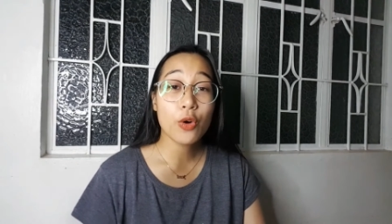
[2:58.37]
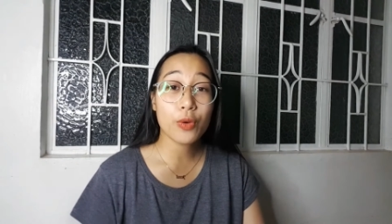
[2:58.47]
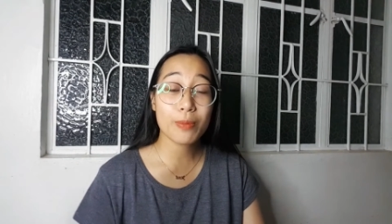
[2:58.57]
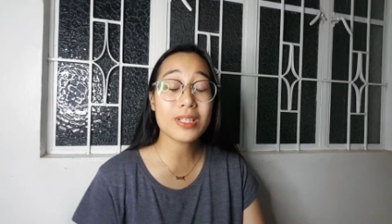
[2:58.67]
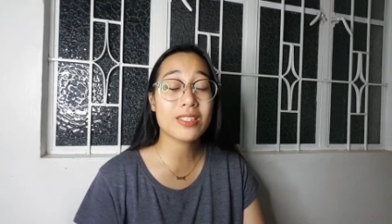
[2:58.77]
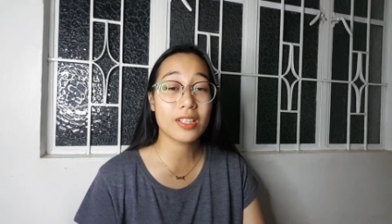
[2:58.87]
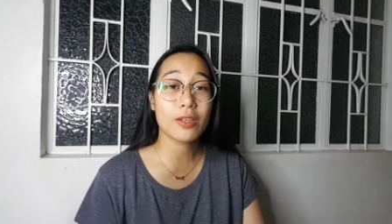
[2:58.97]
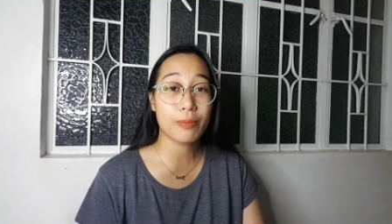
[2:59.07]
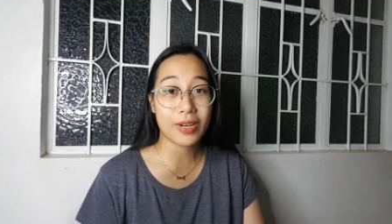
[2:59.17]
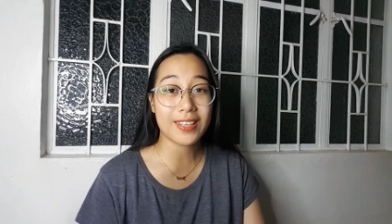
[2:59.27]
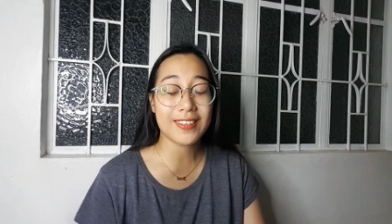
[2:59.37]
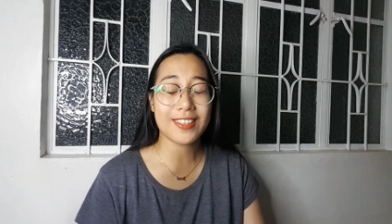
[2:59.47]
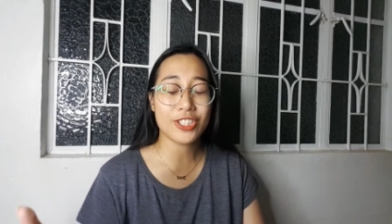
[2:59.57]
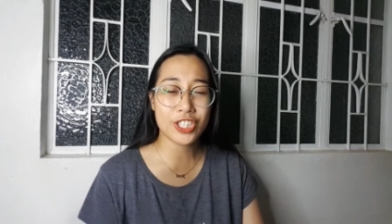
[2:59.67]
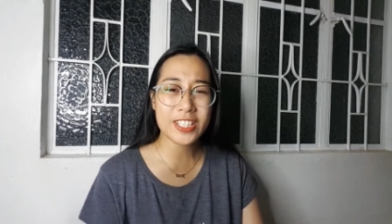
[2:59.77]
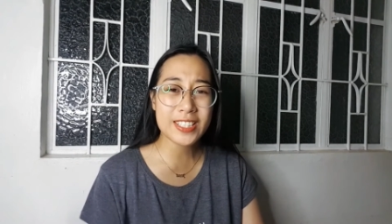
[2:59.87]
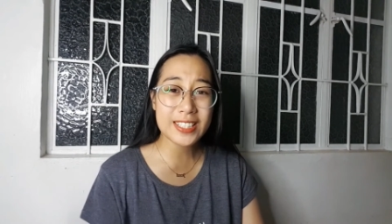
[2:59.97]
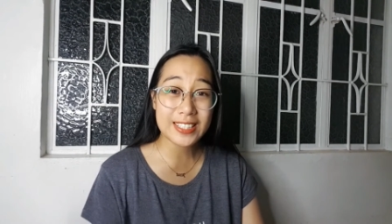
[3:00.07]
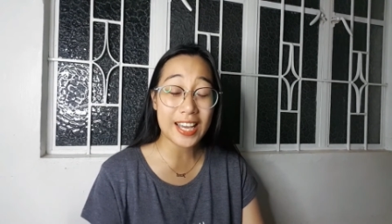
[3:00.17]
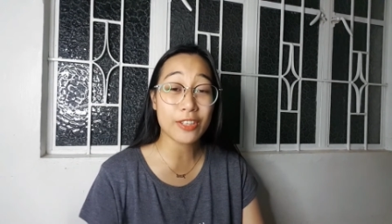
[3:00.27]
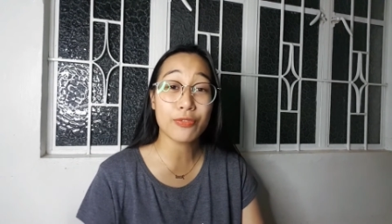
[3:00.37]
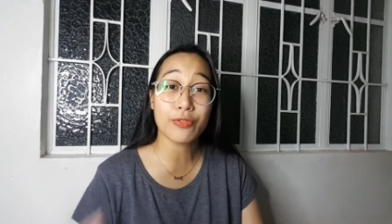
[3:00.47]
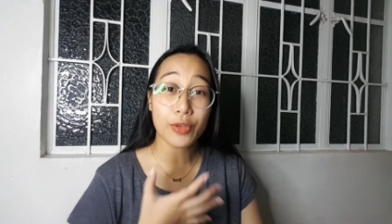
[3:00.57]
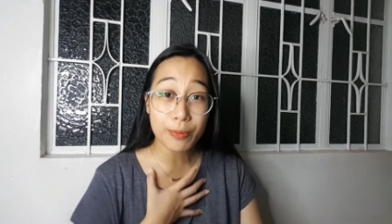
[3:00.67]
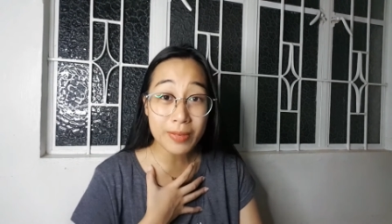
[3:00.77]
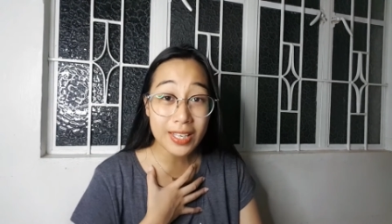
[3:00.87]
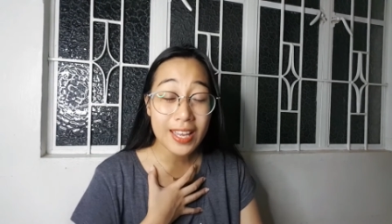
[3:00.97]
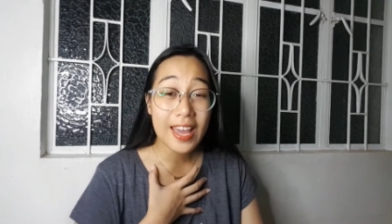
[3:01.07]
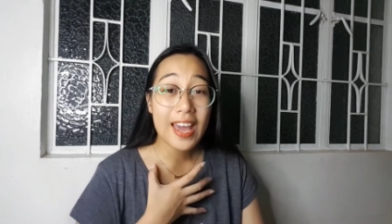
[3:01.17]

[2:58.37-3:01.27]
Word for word: we must celebrate that Jesus died for me